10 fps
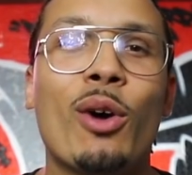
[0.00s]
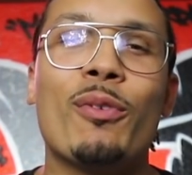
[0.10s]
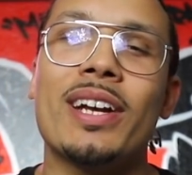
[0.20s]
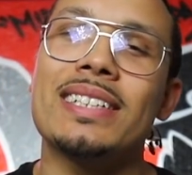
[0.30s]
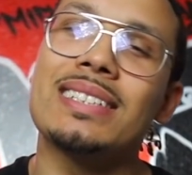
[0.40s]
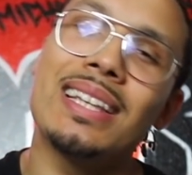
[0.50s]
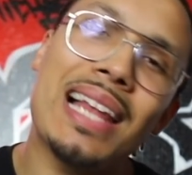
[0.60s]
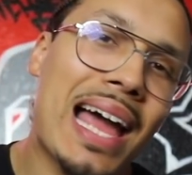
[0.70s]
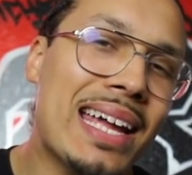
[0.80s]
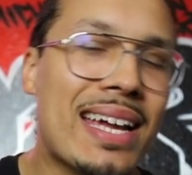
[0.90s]
don't forget to
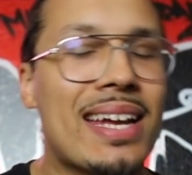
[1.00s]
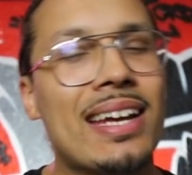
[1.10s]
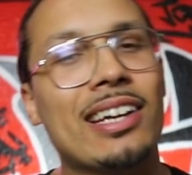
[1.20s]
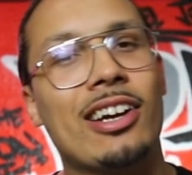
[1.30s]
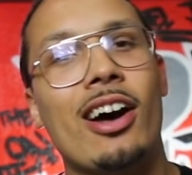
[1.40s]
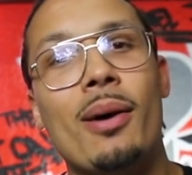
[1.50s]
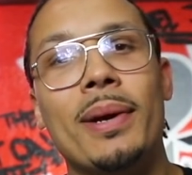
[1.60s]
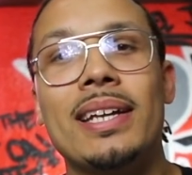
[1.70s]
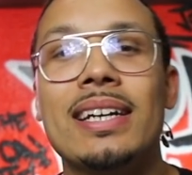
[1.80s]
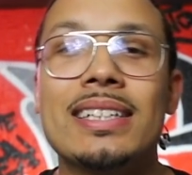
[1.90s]
like,
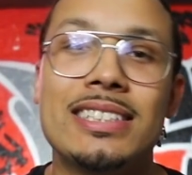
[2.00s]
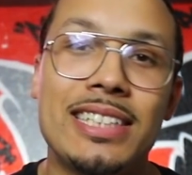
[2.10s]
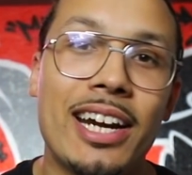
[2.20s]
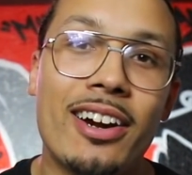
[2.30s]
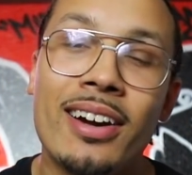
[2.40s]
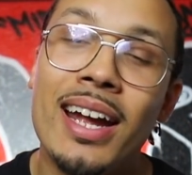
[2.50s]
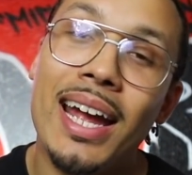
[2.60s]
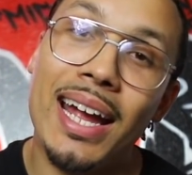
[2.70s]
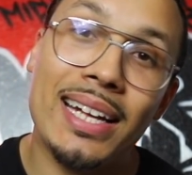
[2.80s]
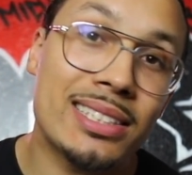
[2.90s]
comment, share,
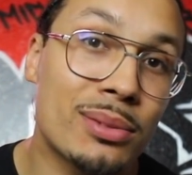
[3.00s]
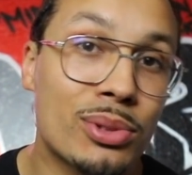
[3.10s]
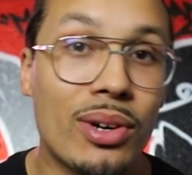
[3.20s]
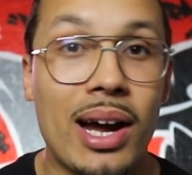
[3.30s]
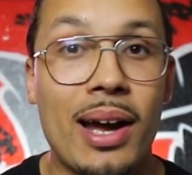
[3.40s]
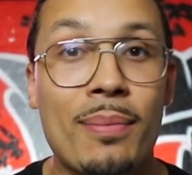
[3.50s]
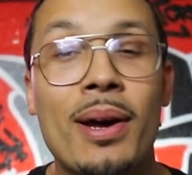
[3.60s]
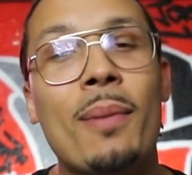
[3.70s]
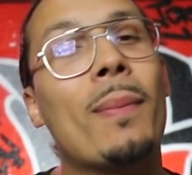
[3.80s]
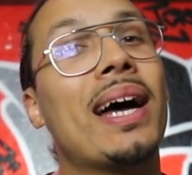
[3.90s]
and subscribe.
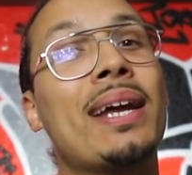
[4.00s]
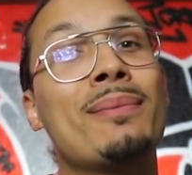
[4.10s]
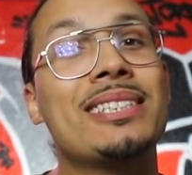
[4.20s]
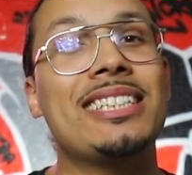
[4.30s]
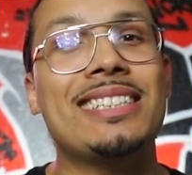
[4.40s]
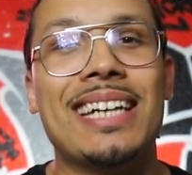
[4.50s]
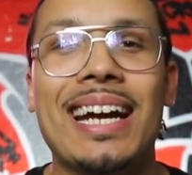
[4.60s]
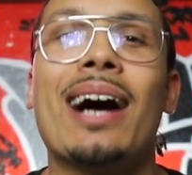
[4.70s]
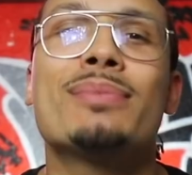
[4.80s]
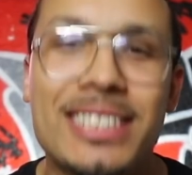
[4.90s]
My name is
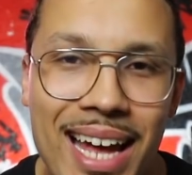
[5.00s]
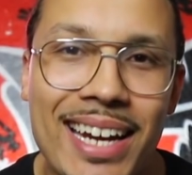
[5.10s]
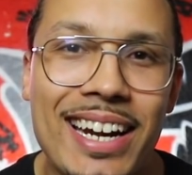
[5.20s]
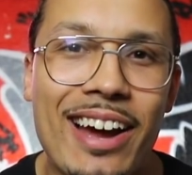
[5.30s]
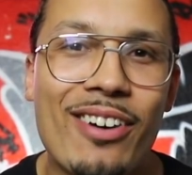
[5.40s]
DJ. I'm signing